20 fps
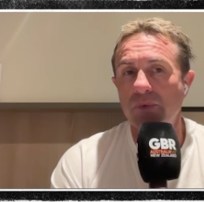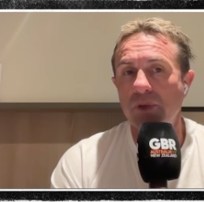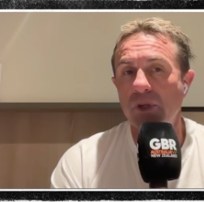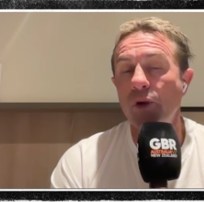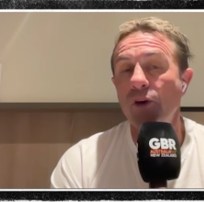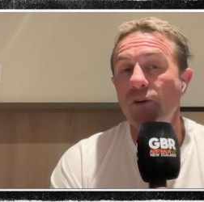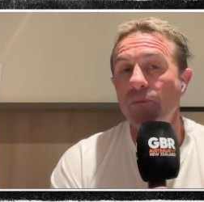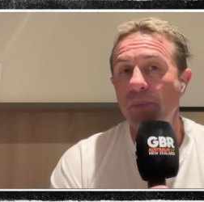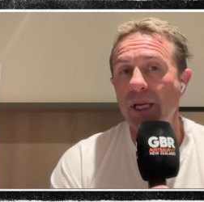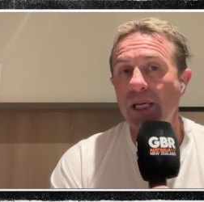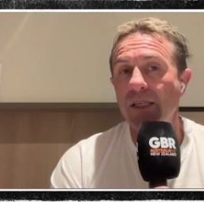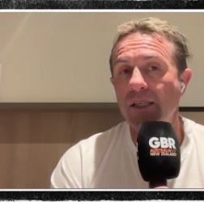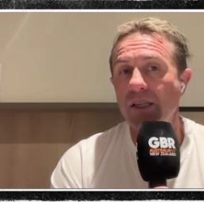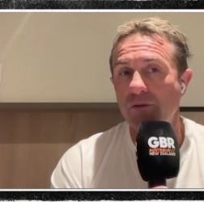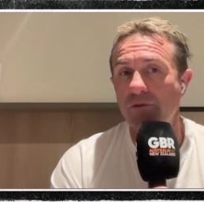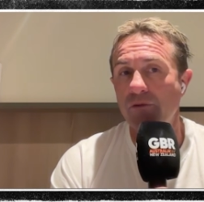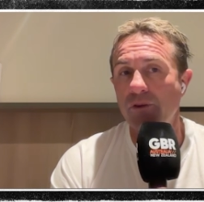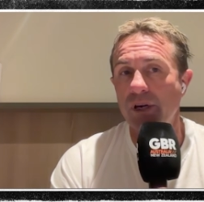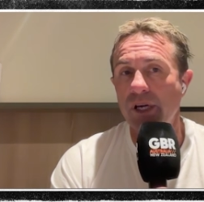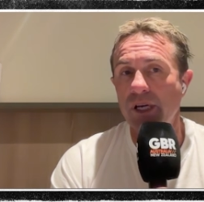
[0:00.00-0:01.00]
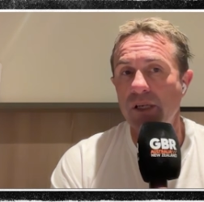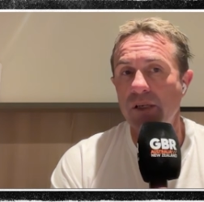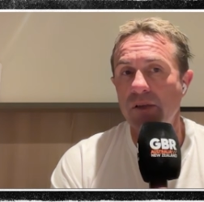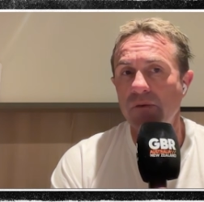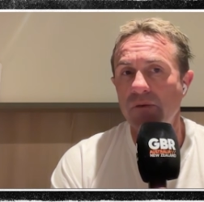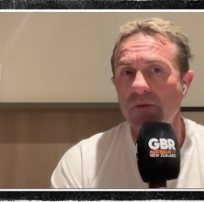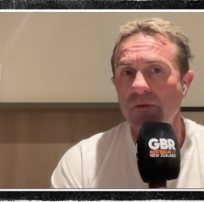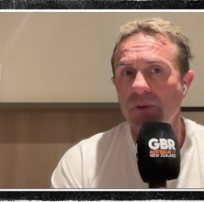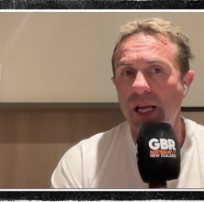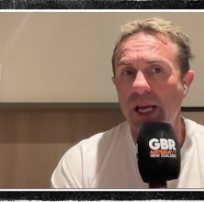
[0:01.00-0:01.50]
could have been different
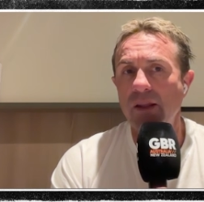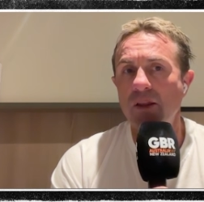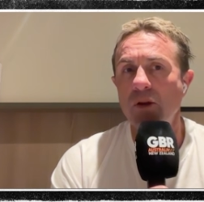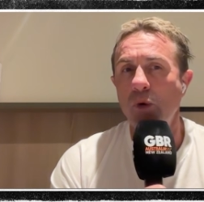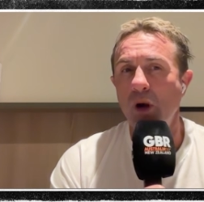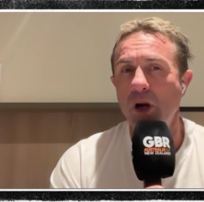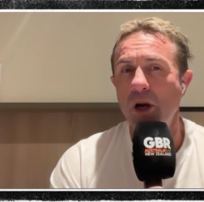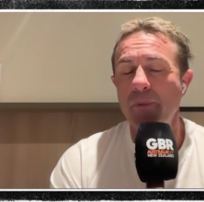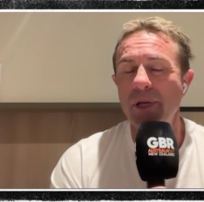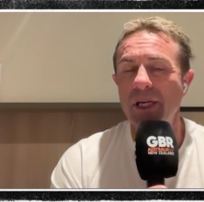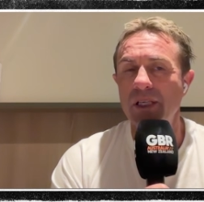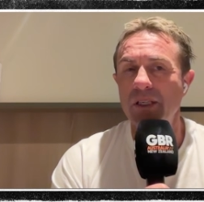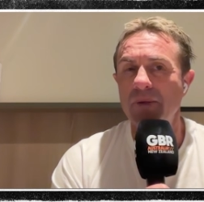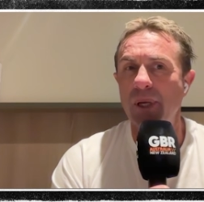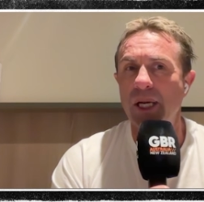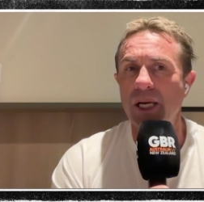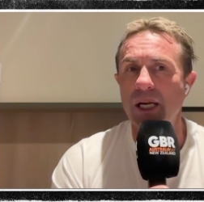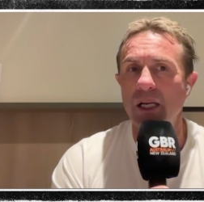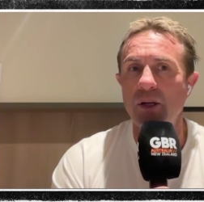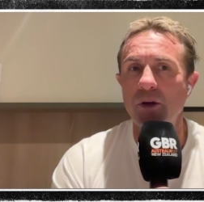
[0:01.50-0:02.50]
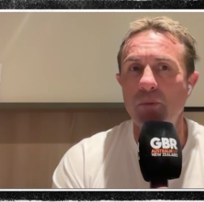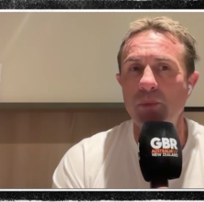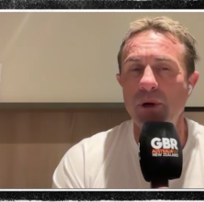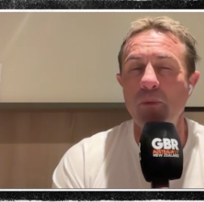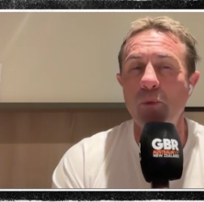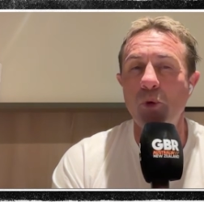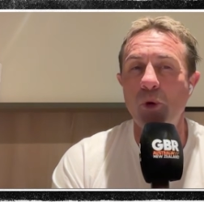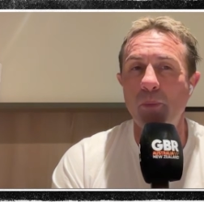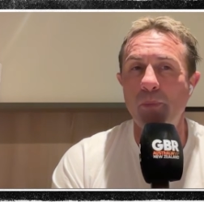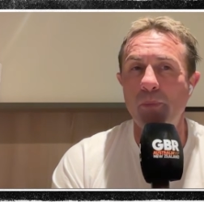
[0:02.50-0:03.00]
had the Wallabies been a little bit
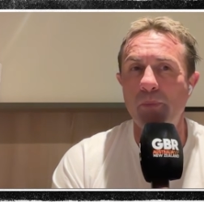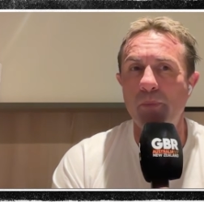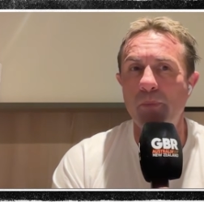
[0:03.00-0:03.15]
more